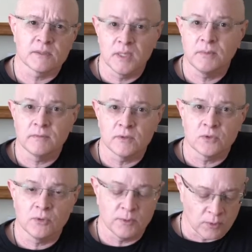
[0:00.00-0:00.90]
maybe even
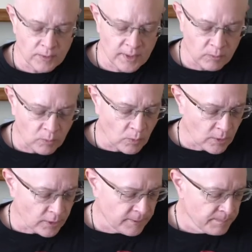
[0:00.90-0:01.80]
tubular, that will
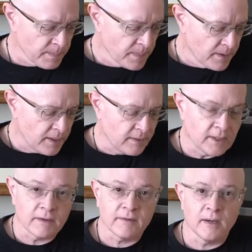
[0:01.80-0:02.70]
work. And then
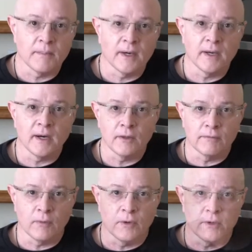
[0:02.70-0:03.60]
I got my
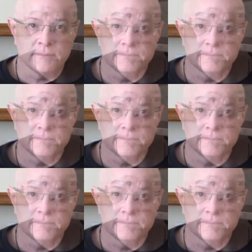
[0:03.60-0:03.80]
olive oil.